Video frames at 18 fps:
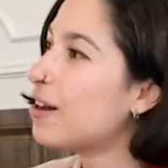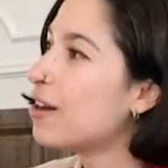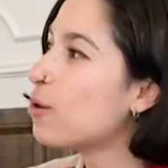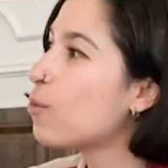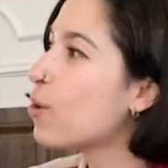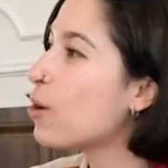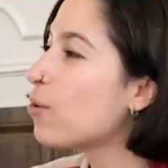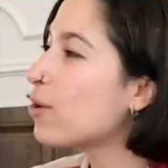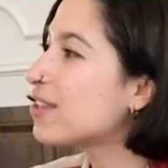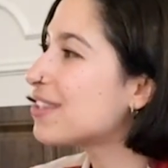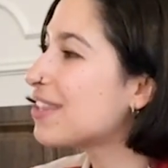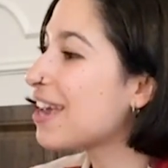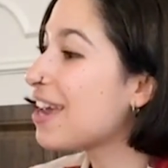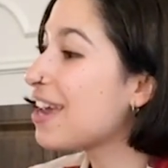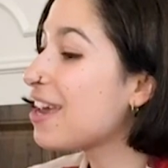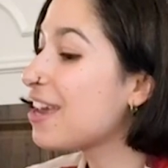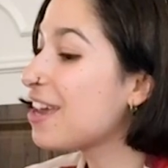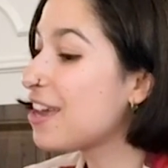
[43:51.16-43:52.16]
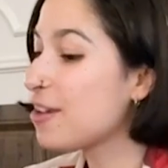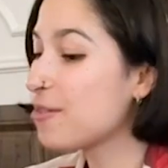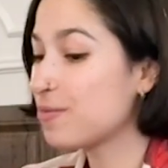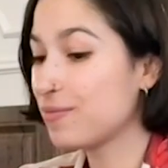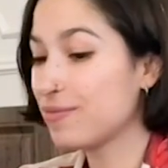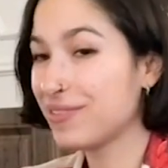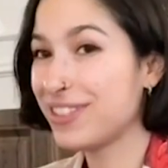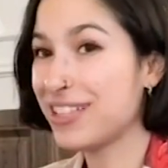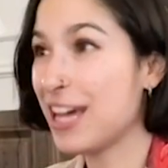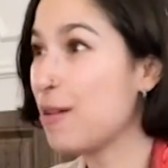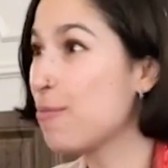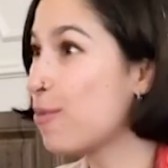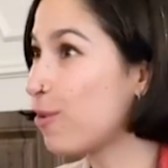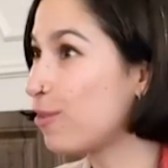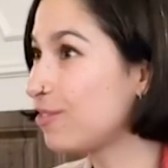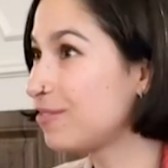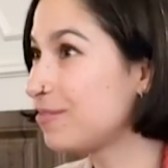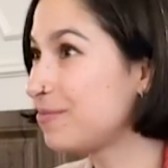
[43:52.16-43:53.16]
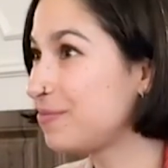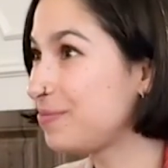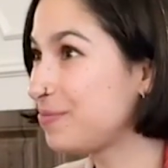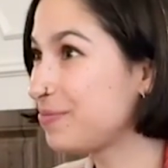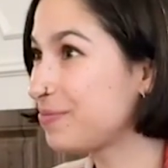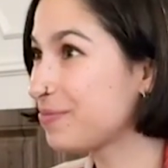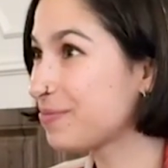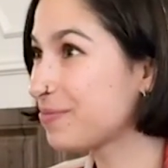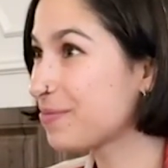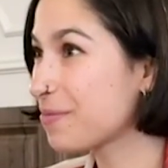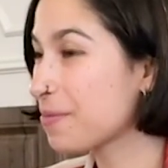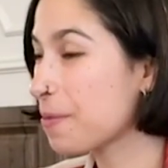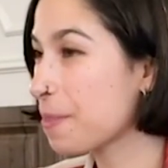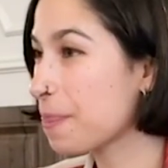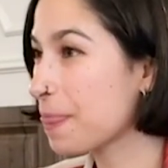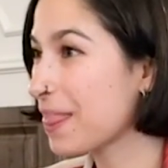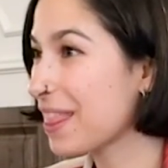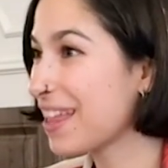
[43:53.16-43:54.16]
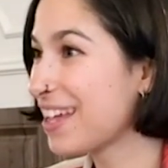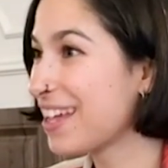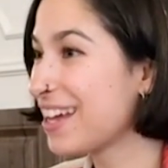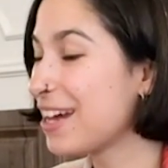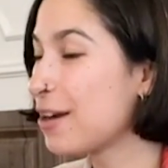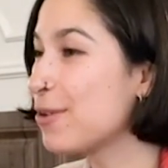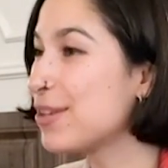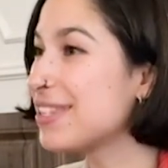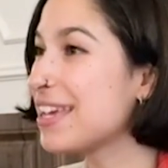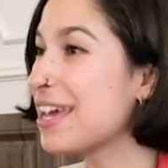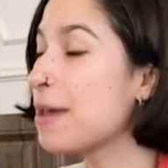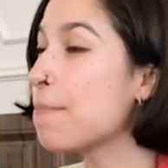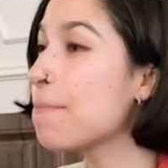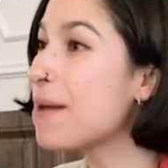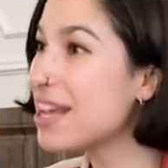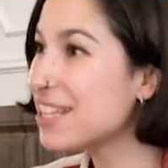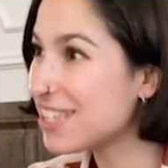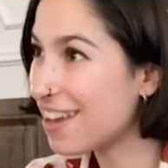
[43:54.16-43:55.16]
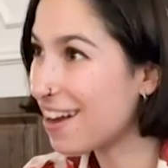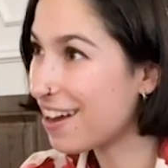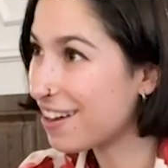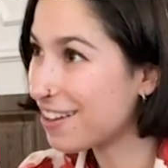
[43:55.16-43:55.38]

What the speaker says: When we say table, we say mesa